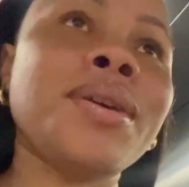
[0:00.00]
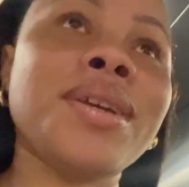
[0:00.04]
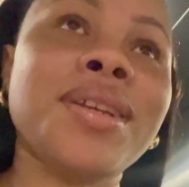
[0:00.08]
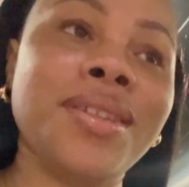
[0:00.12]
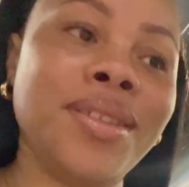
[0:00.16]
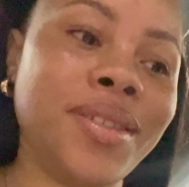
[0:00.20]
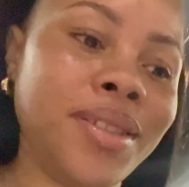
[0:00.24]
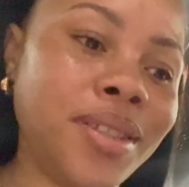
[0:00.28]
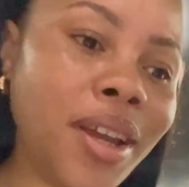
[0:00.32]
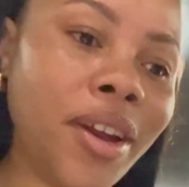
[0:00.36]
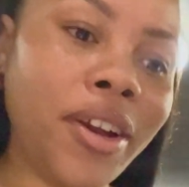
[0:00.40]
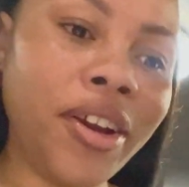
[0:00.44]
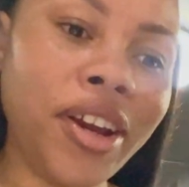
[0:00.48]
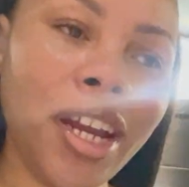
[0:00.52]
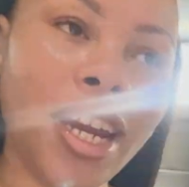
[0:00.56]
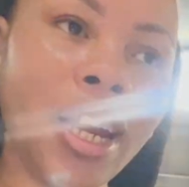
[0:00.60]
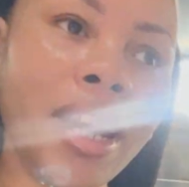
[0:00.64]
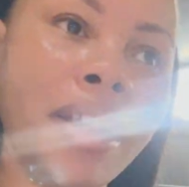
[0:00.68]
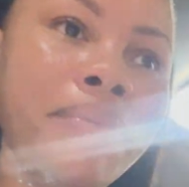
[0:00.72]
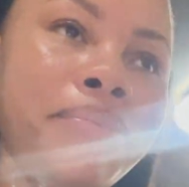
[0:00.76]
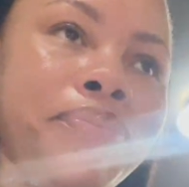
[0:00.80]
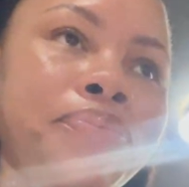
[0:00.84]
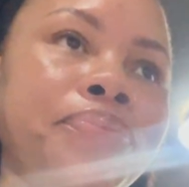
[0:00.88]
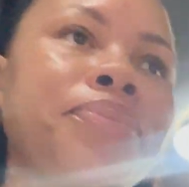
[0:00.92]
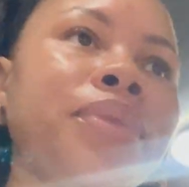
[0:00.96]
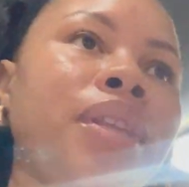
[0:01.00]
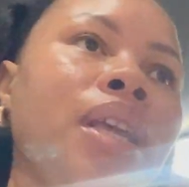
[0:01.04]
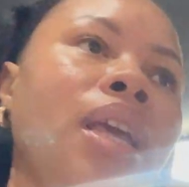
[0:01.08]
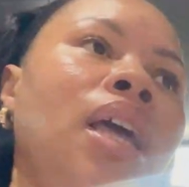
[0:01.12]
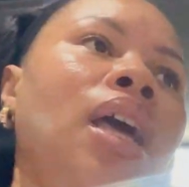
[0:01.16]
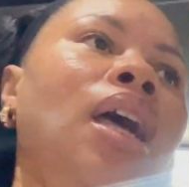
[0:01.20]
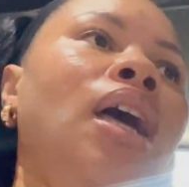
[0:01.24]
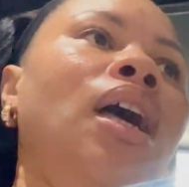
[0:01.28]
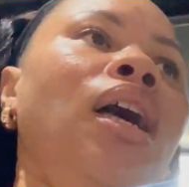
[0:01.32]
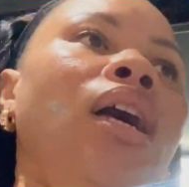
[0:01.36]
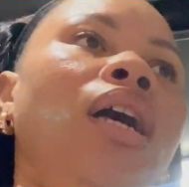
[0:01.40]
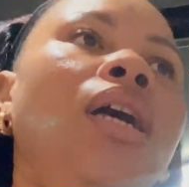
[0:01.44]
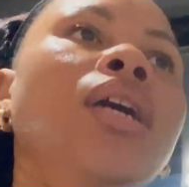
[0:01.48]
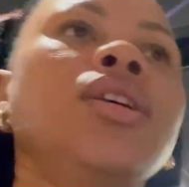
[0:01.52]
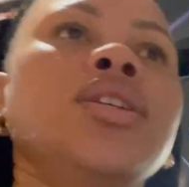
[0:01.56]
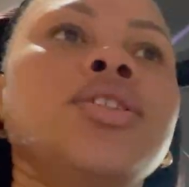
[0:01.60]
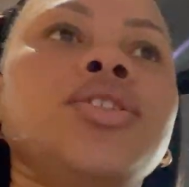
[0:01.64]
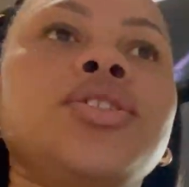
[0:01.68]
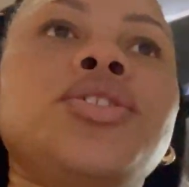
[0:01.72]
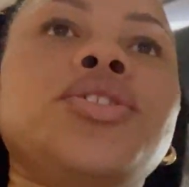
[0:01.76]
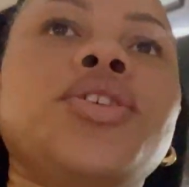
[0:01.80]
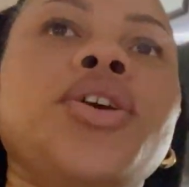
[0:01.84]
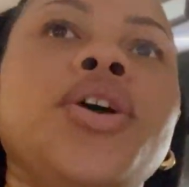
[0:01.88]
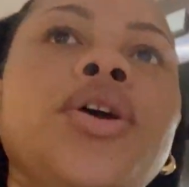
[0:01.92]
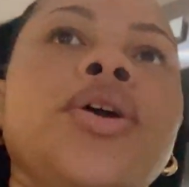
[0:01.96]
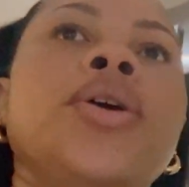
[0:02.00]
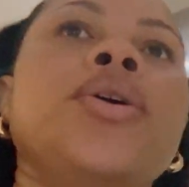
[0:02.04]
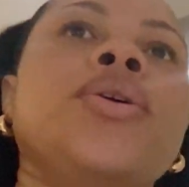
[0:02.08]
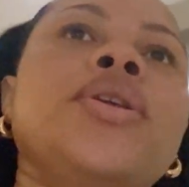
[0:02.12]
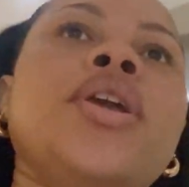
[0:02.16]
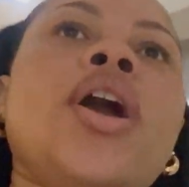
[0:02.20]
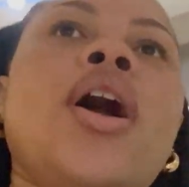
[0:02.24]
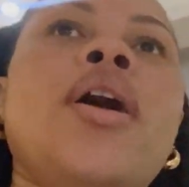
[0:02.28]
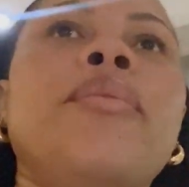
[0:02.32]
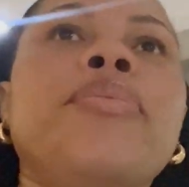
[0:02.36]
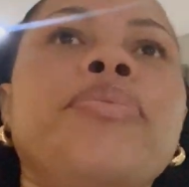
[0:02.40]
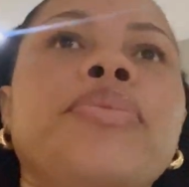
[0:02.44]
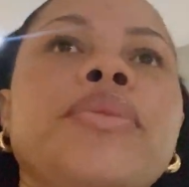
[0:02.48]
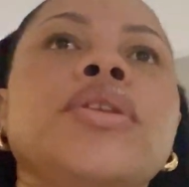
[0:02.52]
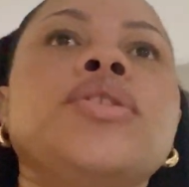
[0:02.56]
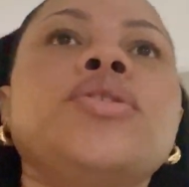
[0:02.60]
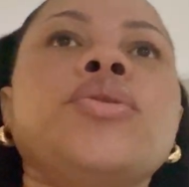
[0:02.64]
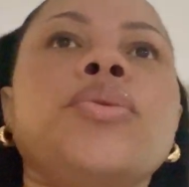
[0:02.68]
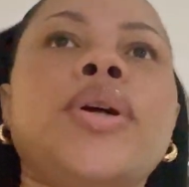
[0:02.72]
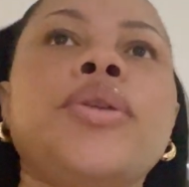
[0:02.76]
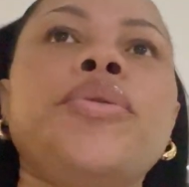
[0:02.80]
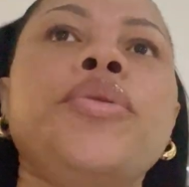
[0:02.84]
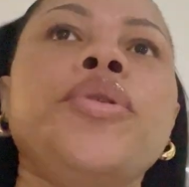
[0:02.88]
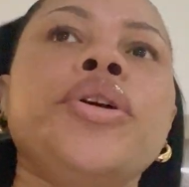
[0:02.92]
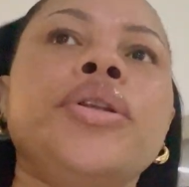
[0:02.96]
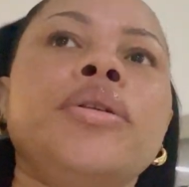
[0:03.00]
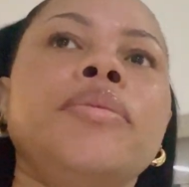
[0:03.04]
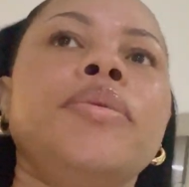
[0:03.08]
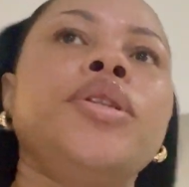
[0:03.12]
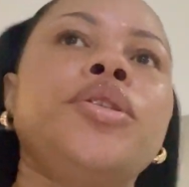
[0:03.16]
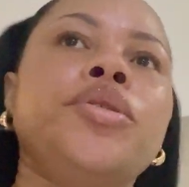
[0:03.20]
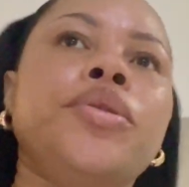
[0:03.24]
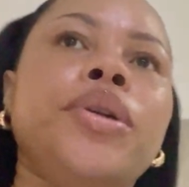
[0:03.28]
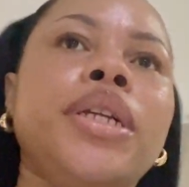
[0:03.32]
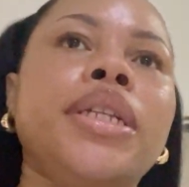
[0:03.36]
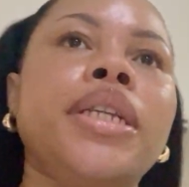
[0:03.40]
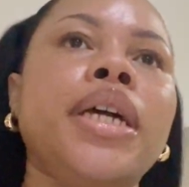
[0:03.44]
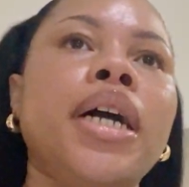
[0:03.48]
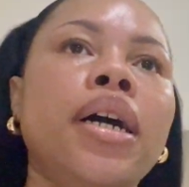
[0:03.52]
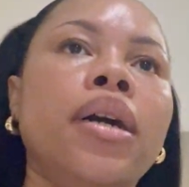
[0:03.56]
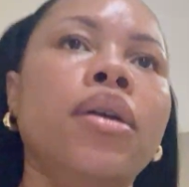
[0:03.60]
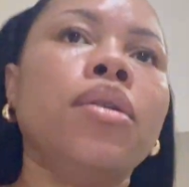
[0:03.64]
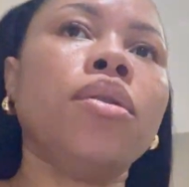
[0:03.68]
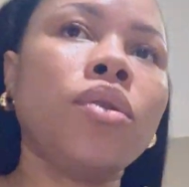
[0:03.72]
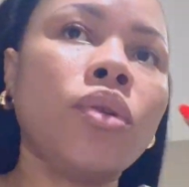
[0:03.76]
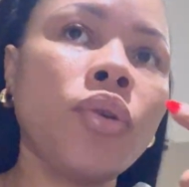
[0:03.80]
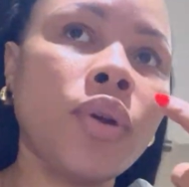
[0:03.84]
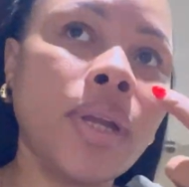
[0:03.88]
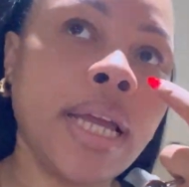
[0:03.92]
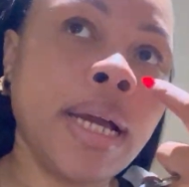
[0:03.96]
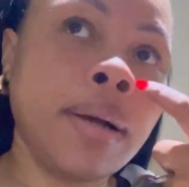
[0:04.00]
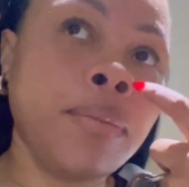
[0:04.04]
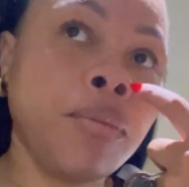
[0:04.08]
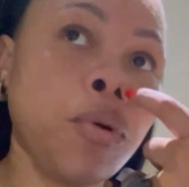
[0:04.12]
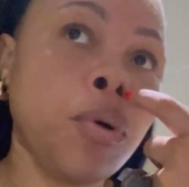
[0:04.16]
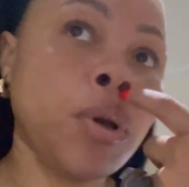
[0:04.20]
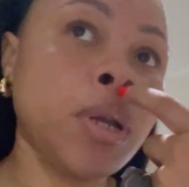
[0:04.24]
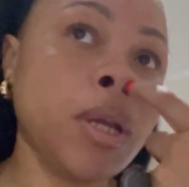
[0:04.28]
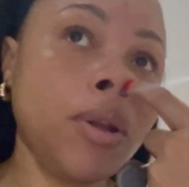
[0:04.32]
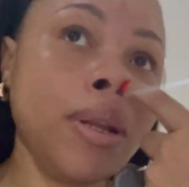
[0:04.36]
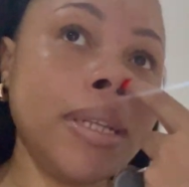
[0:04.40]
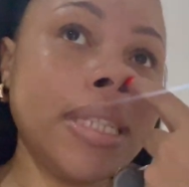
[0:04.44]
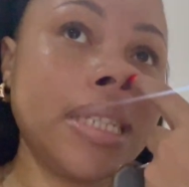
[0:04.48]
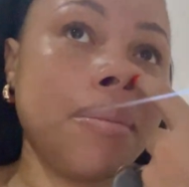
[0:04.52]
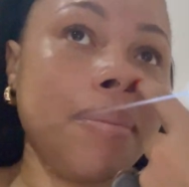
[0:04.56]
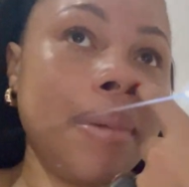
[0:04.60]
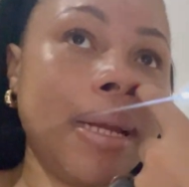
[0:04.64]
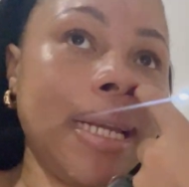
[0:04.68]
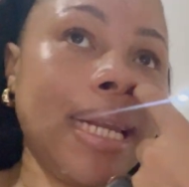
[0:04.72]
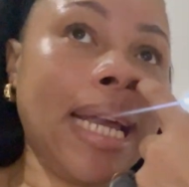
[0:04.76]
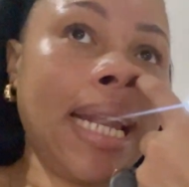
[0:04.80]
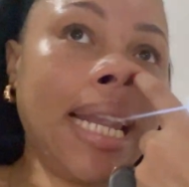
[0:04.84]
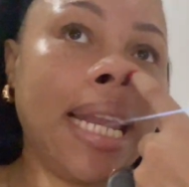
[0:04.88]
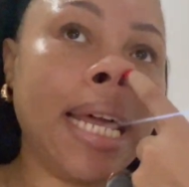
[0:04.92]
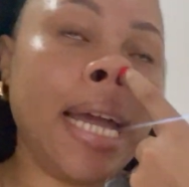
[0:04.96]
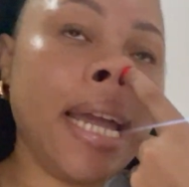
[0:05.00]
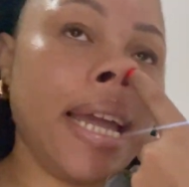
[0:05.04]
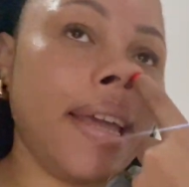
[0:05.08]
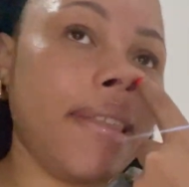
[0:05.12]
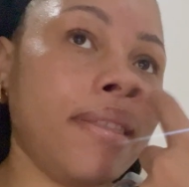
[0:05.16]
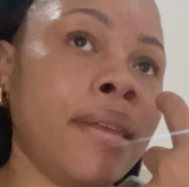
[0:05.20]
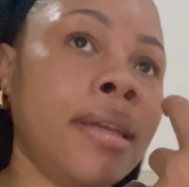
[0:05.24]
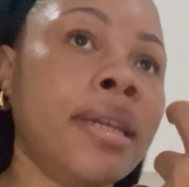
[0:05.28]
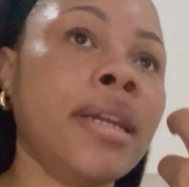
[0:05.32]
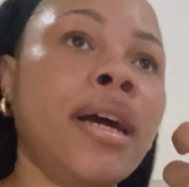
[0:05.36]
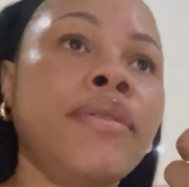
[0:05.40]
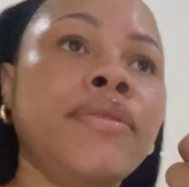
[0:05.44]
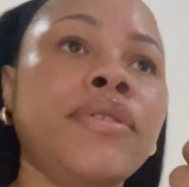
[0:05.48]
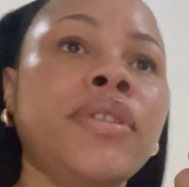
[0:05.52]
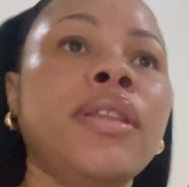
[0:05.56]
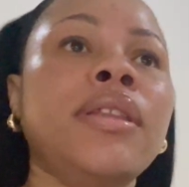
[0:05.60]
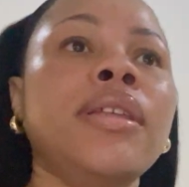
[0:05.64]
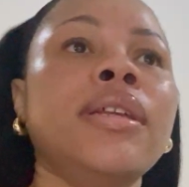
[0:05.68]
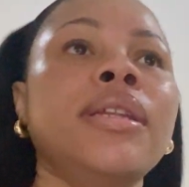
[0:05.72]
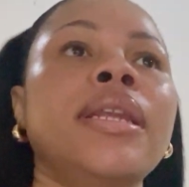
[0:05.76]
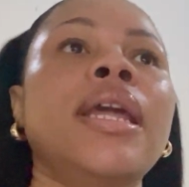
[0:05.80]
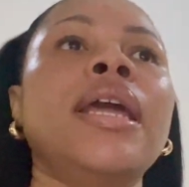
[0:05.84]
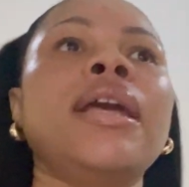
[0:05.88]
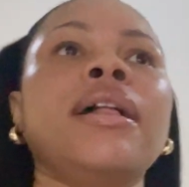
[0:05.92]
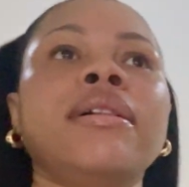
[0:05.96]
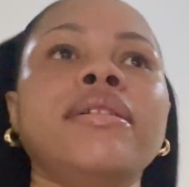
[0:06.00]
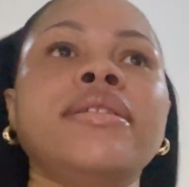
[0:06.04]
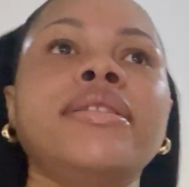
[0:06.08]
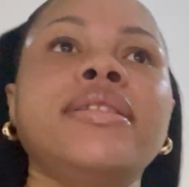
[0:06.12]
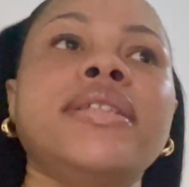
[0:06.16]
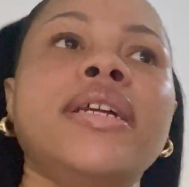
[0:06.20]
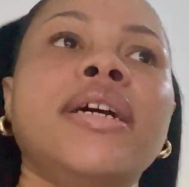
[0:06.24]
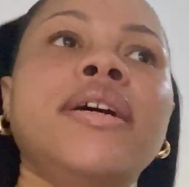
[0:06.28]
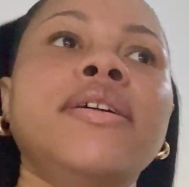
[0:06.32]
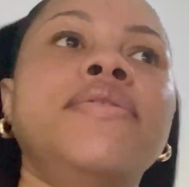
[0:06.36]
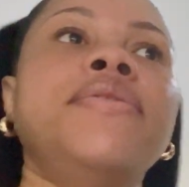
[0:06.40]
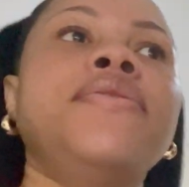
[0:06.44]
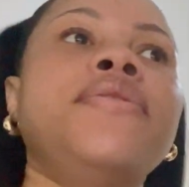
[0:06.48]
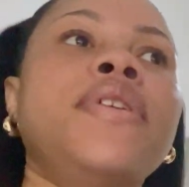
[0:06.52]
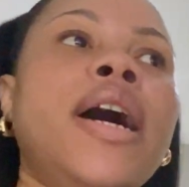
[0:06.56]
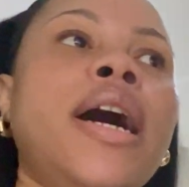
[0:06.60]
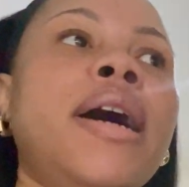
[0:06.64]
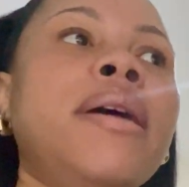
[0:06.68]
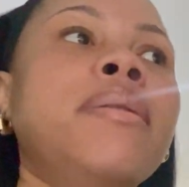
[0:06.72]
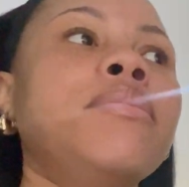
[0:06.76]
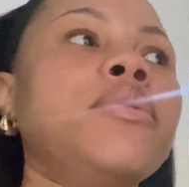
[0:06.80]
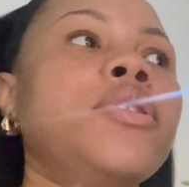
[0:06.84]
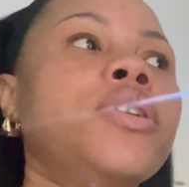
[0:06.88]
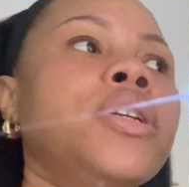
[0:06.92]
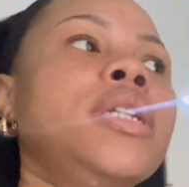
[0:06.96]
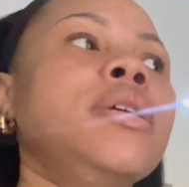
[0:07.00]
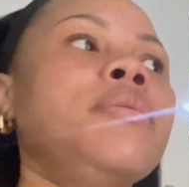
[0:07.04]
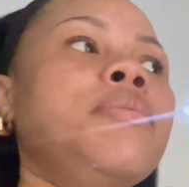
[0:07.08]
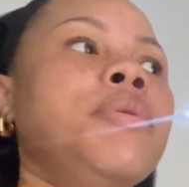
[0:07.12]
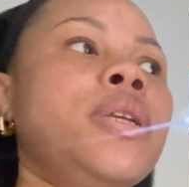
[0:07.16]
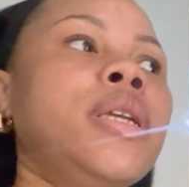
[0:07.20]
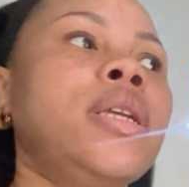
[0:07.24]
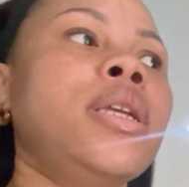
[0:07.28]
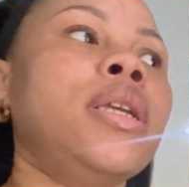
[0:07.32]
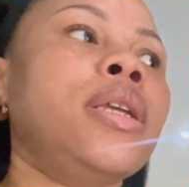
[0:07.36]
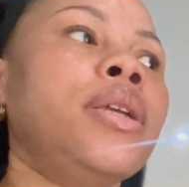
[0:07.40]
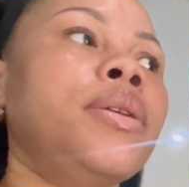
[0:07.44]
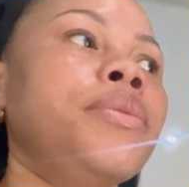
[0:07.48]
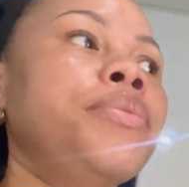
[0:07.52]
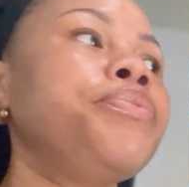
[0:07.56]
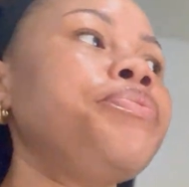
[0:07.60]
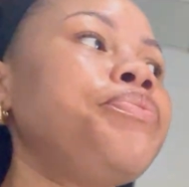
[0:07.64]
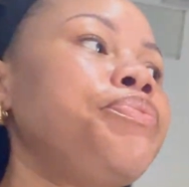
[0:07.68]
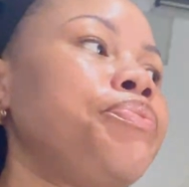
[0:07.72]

Sorry. So yeah, so what we're going to be doing now, oh yeah, more kilos of manala, and then after the nail stuff, I'm going to be